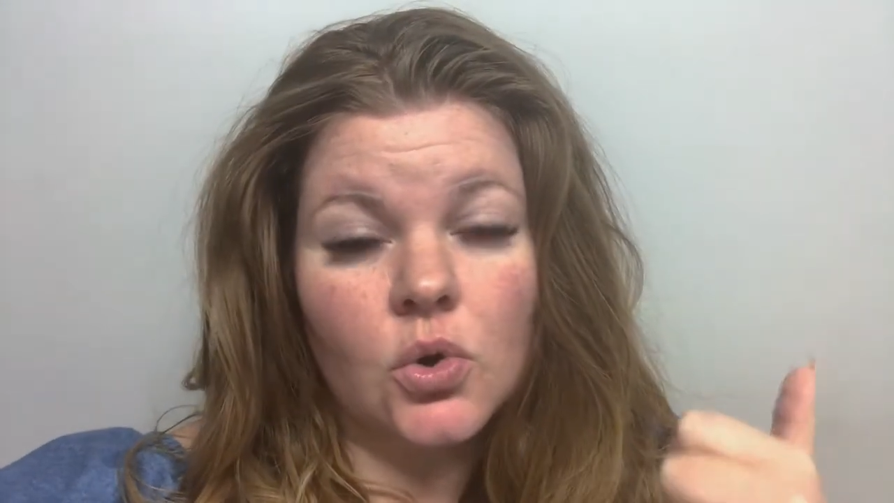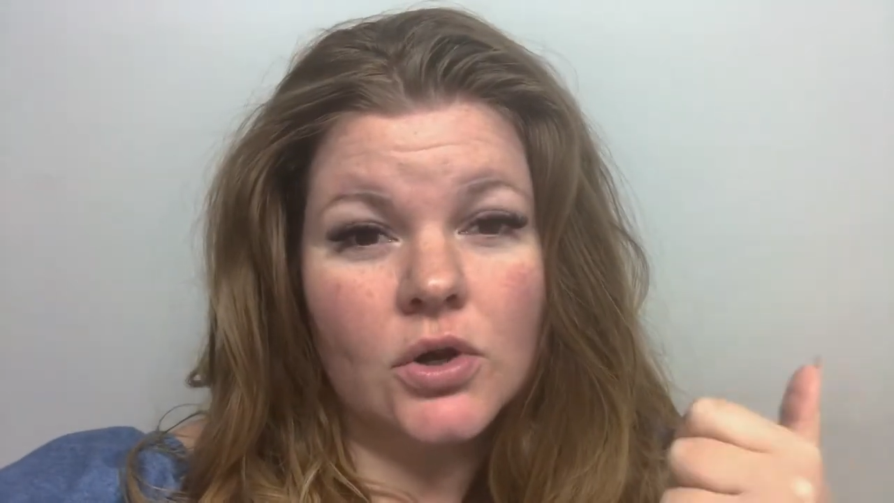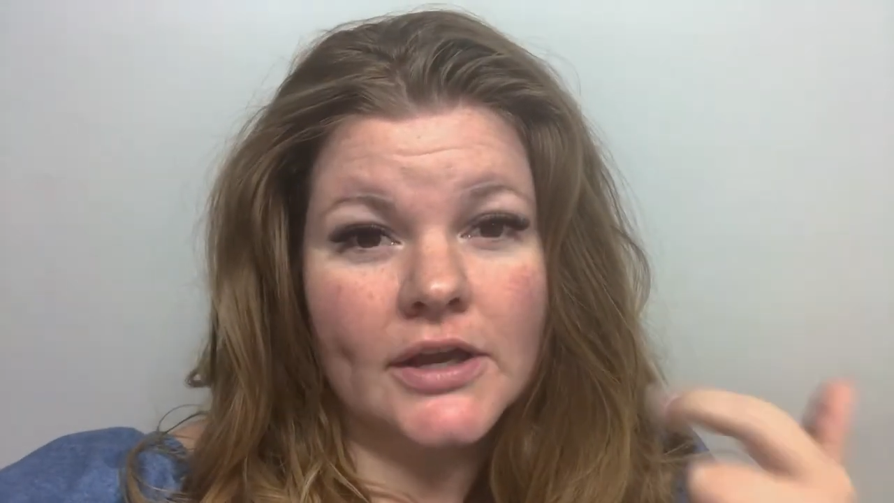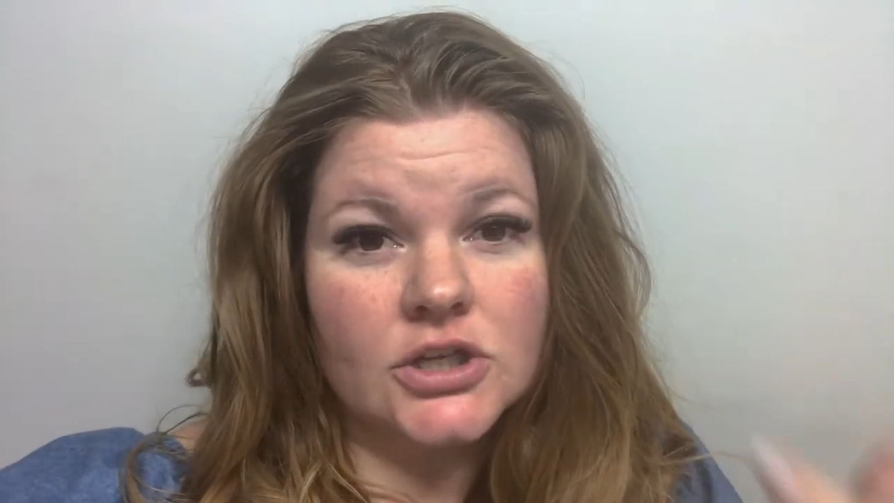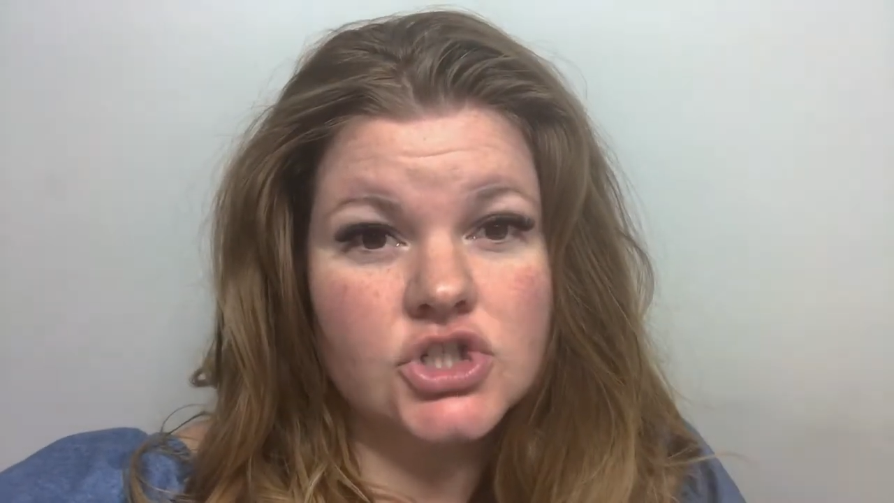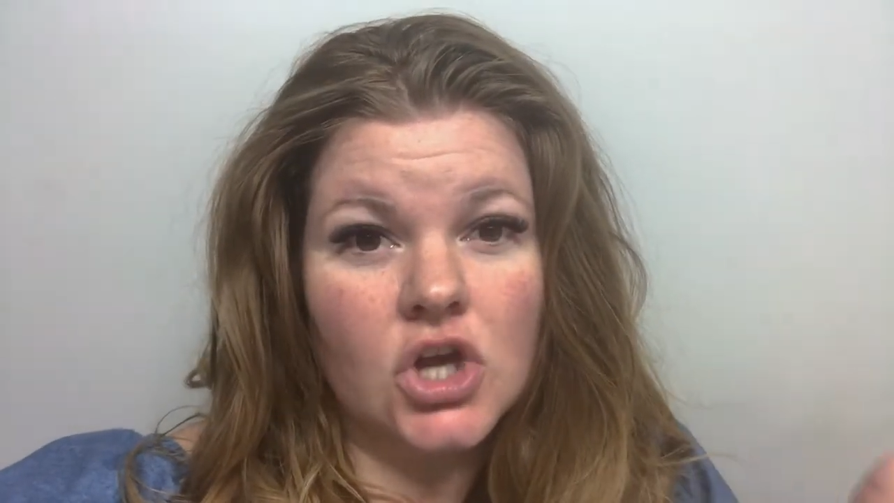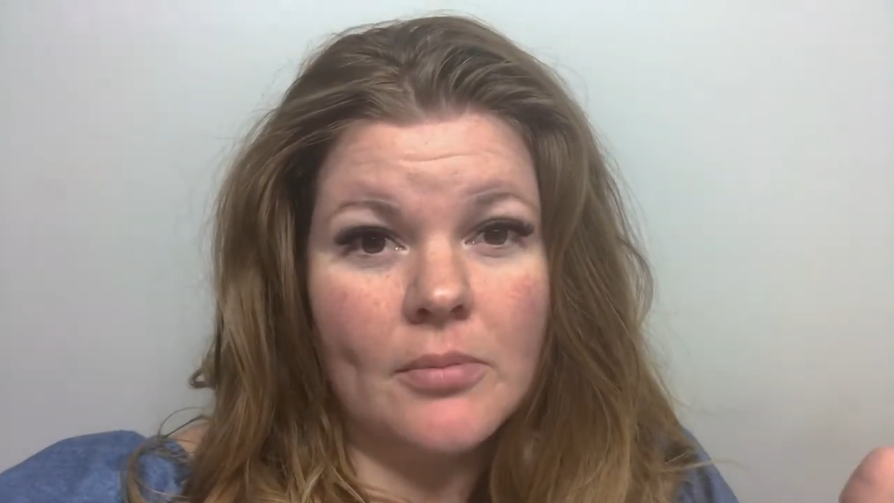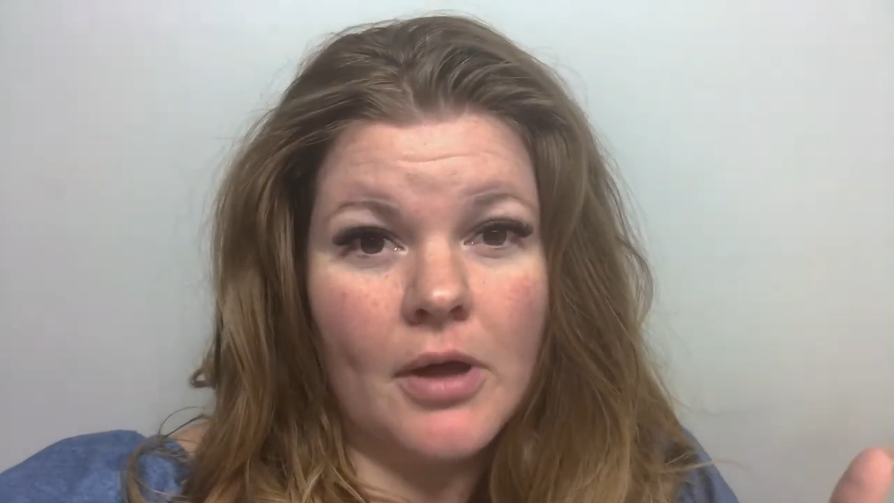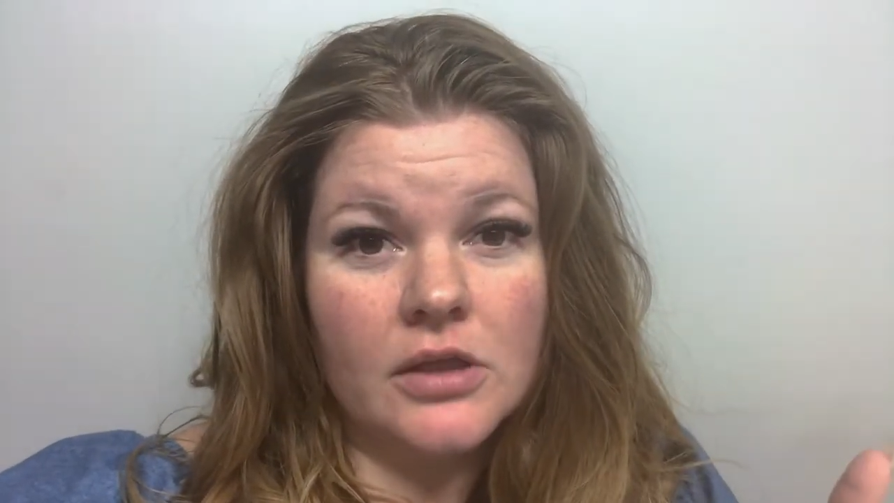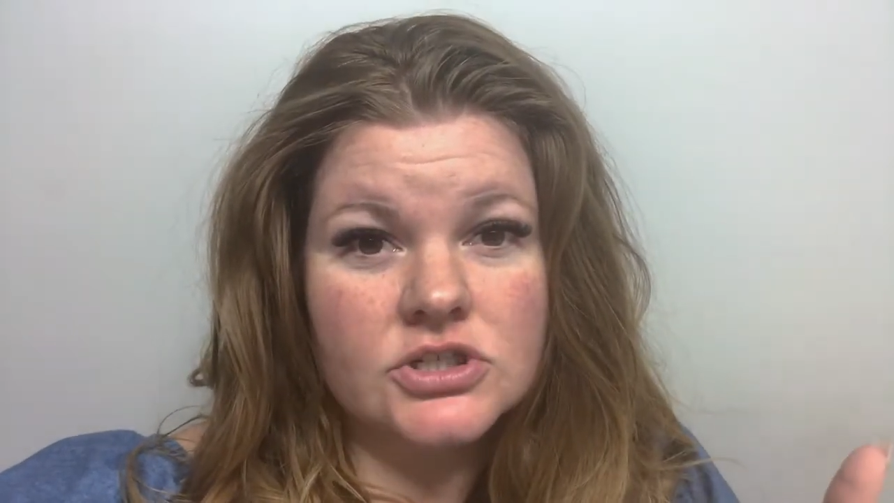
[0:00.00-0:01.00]
or like a gel
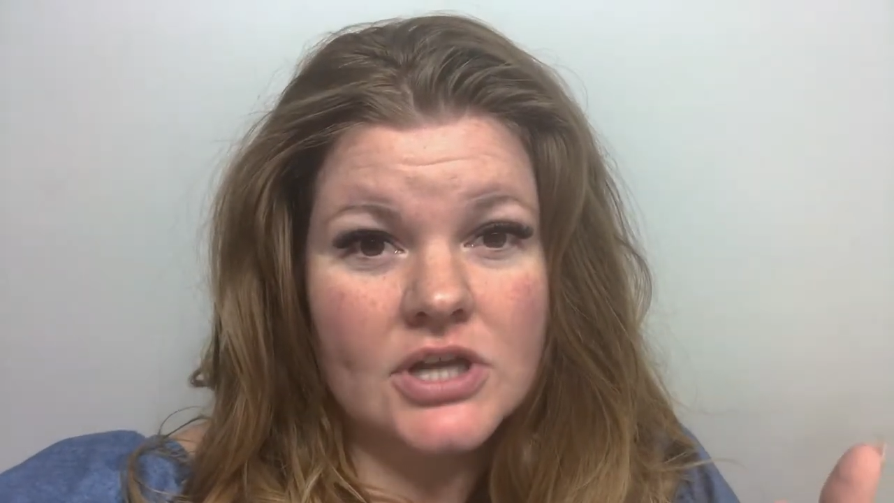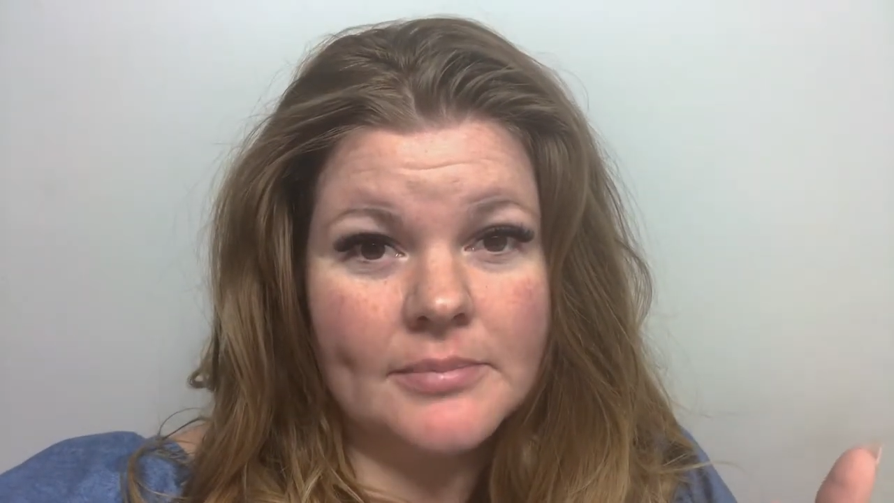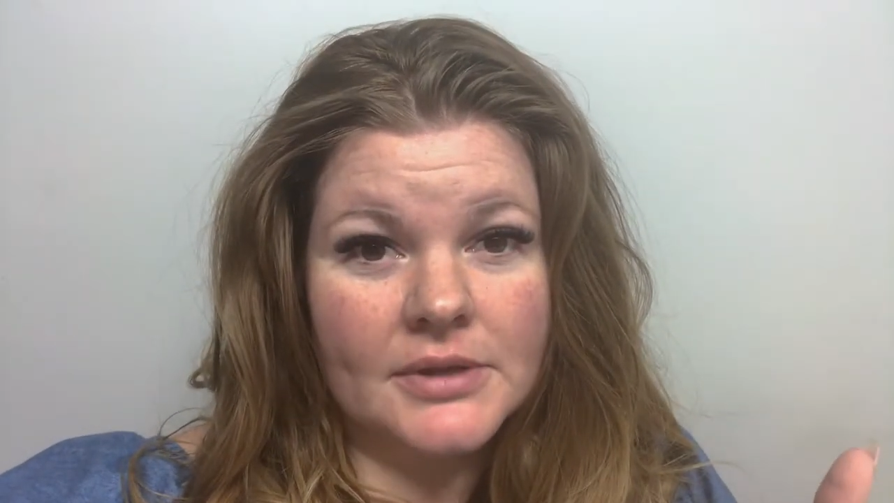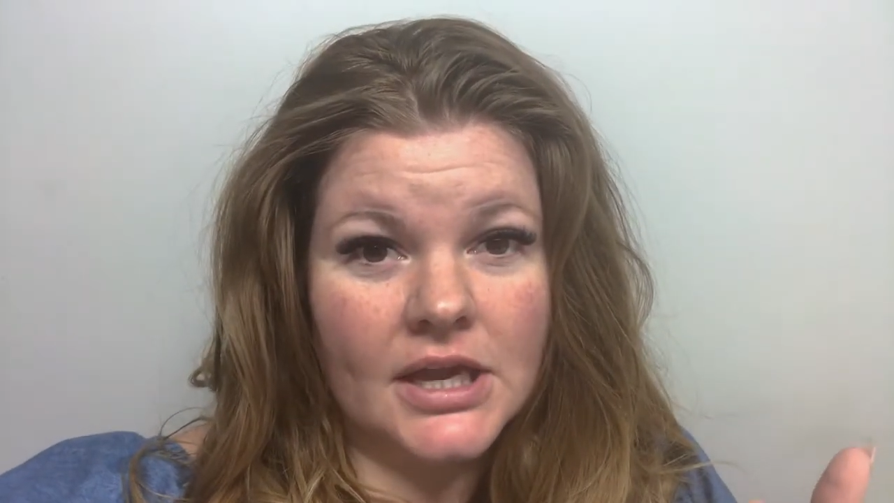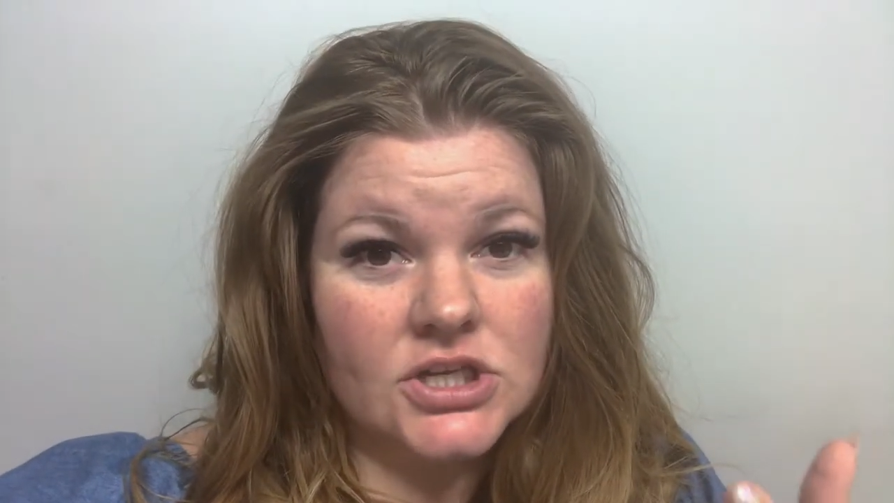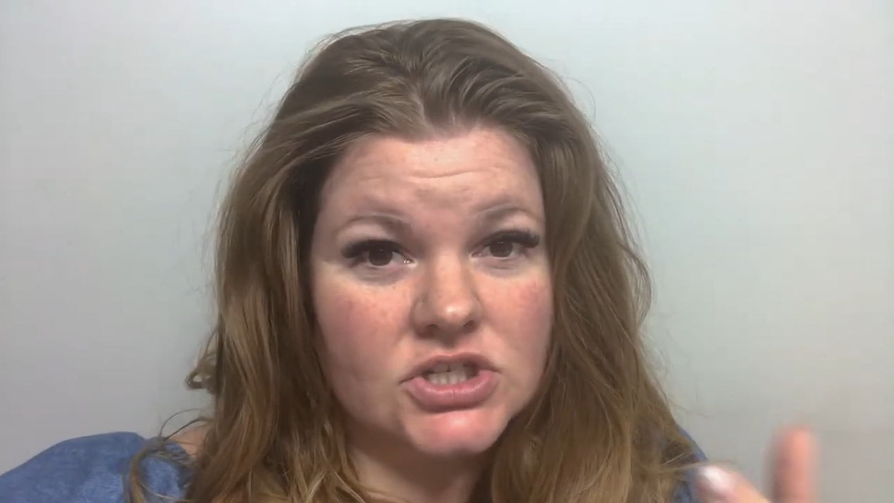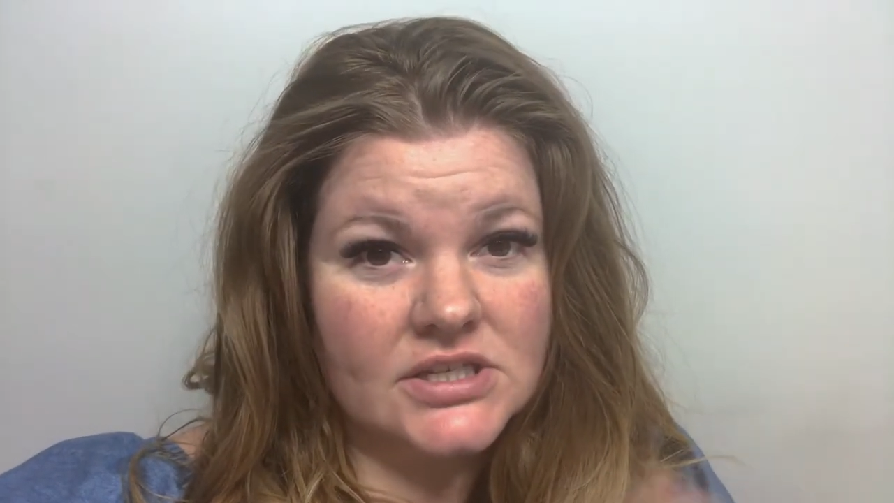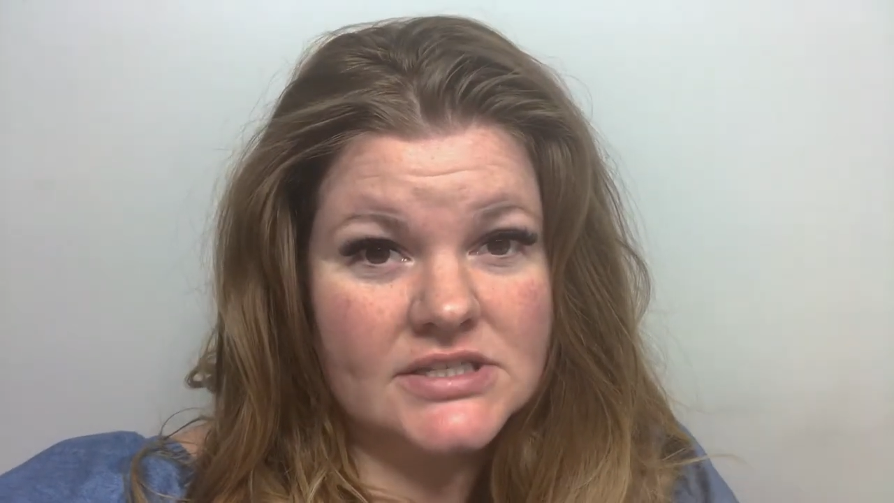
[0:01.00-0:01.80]
polish application.